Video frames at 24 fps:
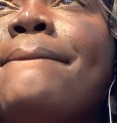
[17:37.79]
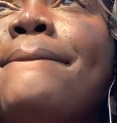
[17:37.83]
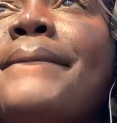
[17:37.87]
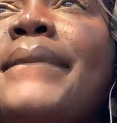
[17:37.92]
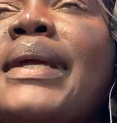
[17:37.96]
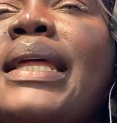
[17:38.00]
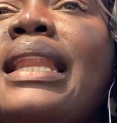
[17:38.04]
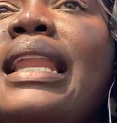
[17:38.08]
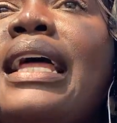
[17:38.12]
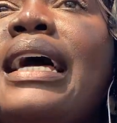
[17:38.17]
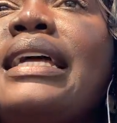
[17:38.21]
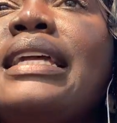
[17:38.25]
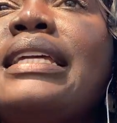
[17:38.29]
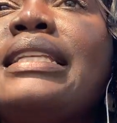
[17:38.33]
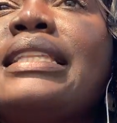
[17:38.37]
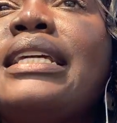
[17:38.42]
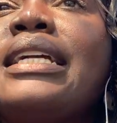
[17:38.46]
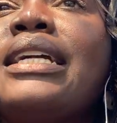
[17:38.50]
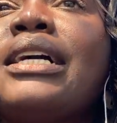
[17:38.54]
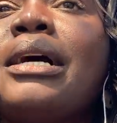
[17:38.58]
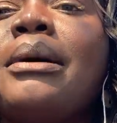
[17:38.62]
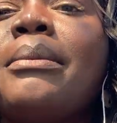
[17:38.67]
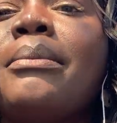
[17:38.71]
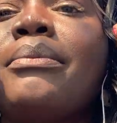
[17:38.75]
Pilar, they
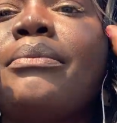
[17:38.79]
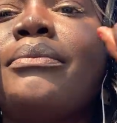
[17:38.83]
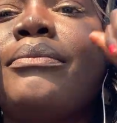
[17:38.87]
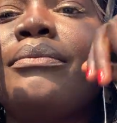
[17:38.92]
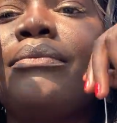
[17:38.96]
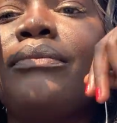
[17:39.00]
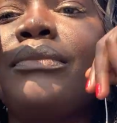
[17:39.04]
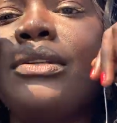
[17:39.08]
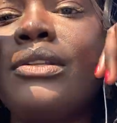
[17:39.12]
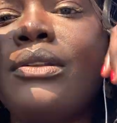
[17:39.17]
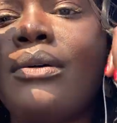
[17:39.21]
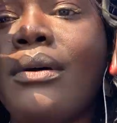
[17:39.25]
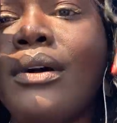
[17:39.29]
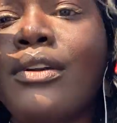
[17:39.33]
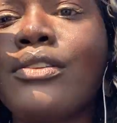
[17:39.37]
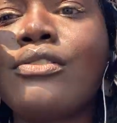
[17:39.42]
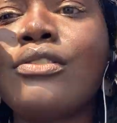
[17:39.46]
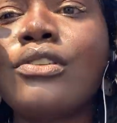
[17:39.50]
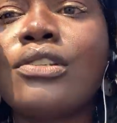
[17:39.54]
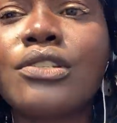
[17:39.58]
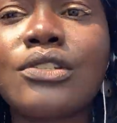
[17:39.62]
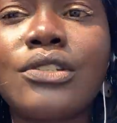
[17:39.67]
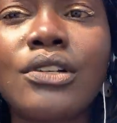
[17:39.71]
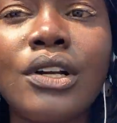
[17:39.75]
come, you know, are
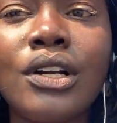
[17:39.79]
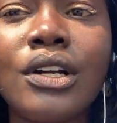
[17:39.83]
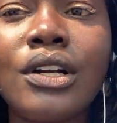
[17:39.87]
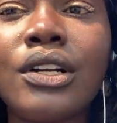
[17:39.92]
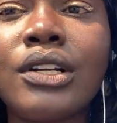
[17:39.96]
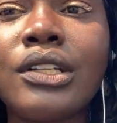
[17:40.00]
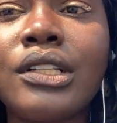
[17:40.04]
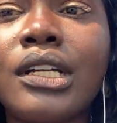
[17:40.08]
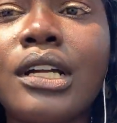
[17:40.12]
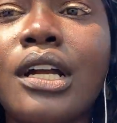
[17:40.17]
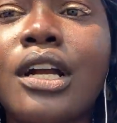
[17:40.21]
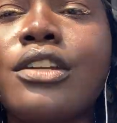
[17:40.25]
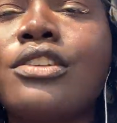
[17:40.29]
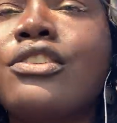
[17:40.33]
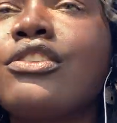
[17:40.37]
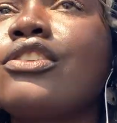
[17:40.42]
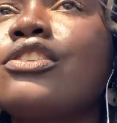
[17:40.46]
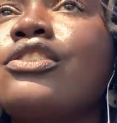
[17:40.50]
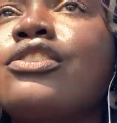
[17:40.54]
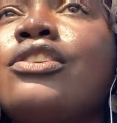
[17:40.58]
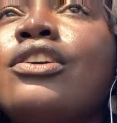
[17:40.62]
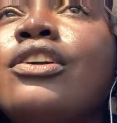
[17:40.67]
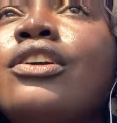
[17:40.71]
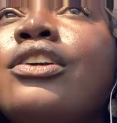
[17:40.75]
you sure, like, you
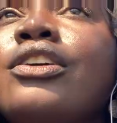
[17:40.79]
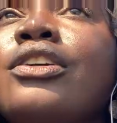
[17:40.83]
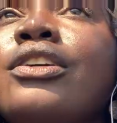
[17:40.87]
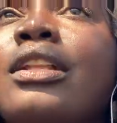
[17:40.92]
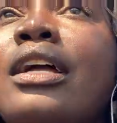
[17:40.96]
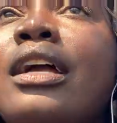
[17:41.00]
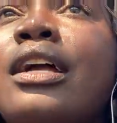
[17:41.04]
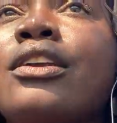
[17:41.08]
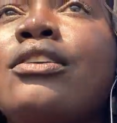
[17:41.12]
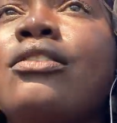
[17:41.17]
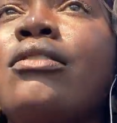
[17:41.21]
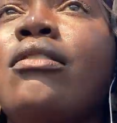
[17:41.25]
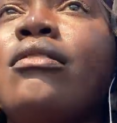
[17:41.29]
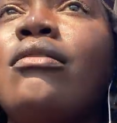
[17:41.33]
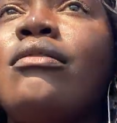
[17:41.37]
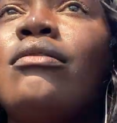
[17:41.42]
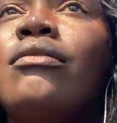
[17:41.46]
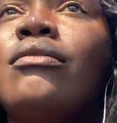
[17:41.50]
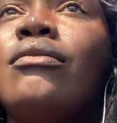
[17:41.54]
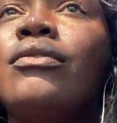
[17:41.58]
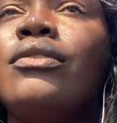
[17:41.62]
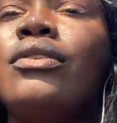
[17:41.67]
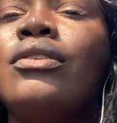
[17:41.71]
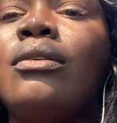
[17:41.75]

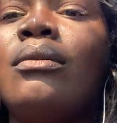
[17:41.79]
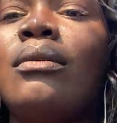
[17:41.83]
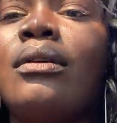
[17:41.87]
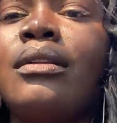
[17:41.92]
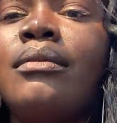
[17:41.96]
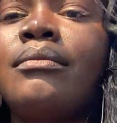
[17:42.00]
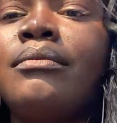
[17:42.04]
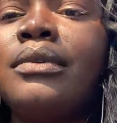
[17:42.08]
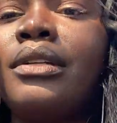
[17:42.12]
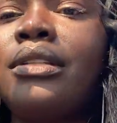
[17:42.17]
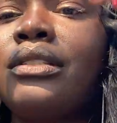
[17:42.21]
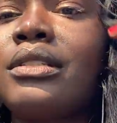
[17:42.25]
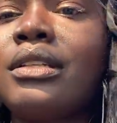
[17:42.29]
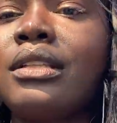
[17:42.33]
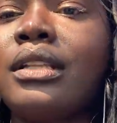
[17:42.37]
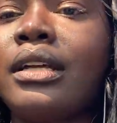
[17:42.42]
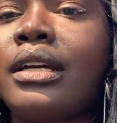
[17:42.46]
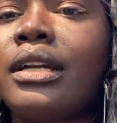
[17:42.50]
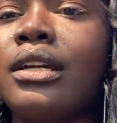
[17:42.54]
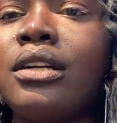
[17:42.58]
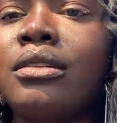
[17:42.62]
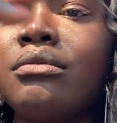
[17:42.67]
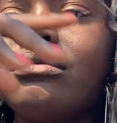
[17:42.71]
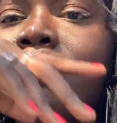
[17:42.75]
don't want me to,
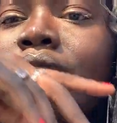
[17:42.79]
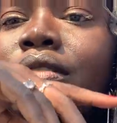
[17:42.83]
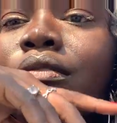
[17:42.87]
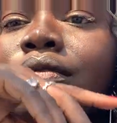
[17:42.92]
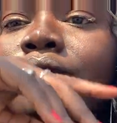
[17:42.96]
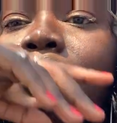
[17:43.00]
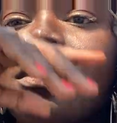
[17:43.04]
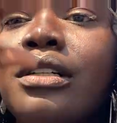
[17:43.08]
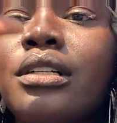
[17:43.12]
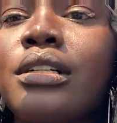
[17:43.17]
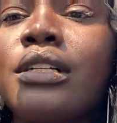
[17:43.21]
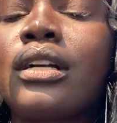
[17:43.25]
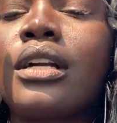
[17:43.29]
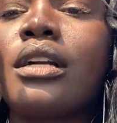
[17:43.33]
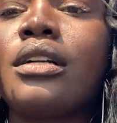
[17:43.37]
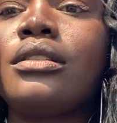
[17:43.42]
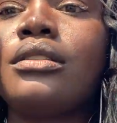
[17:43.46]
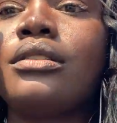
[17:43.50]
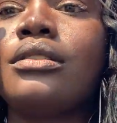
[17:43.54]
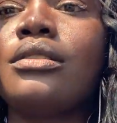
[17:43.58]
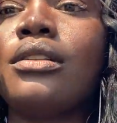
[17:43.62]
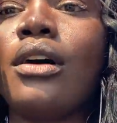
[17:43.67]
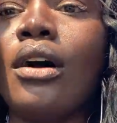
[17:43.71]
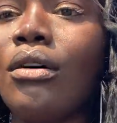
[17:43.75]
like, come over?
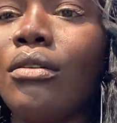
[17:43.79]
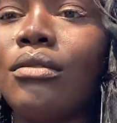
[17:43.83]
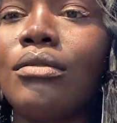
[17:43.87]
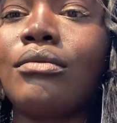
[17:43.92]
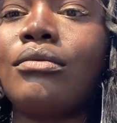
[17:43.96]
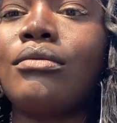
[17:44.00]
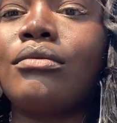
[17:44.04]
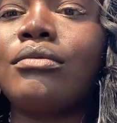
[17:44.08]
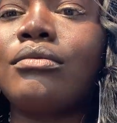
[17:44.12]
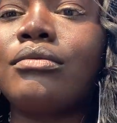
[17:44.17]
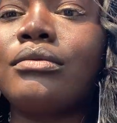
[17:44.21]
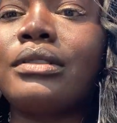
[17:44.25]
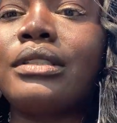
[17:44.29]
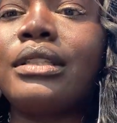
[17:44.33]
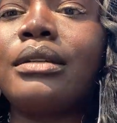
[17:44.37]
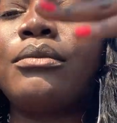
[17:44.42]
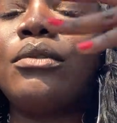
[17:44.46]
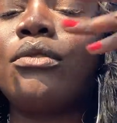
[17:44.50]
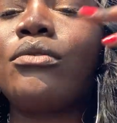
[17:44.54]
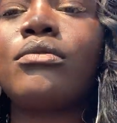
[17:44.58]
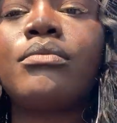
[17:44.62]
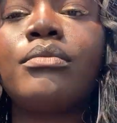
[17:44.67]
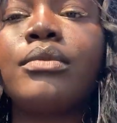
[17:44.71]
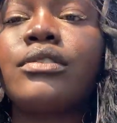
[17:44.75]
No, t'es
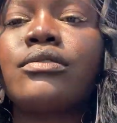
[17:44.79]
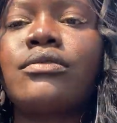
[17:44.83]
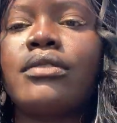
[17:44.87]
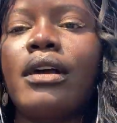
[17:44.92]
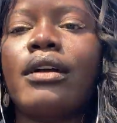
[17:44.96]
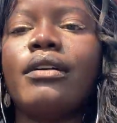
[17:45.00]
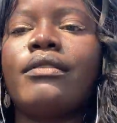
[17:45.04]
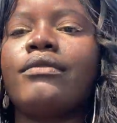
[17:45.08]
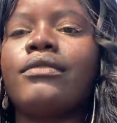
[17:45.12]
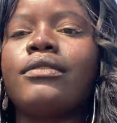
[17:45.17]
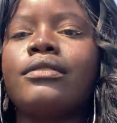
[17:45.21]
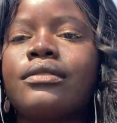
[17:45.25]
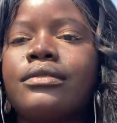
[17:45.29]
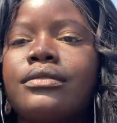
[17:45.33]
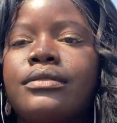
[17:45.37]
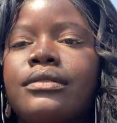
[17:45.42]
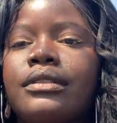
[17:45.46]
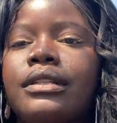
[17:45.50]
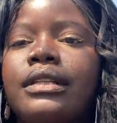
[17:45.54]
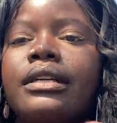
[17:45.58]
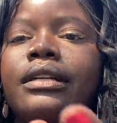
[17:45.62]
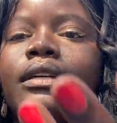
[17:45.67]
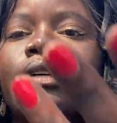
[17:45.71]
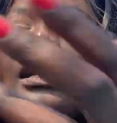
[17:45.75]
mon Uber driver,
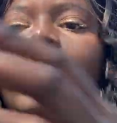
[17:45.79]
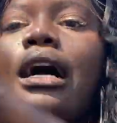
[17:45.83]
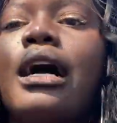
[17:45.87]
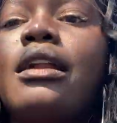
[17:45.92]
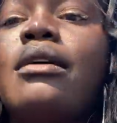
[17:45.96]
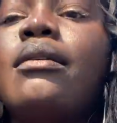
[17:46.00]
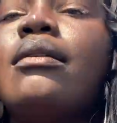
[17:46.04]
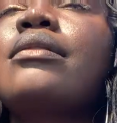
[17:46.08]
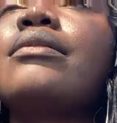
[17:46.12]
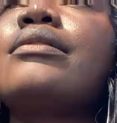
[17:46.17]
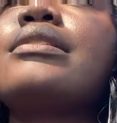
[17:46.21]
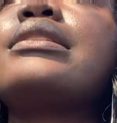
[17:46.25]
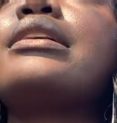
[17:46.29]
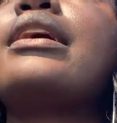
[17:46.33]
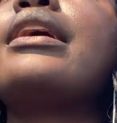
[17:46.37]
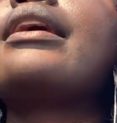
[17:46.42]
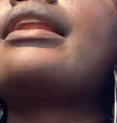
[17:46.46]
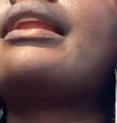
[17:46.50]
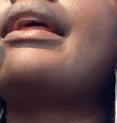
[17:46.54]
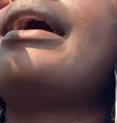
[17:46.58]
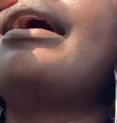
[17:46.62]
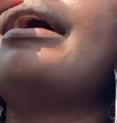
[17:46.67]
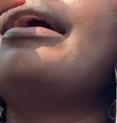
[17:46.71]
like, I don't understand.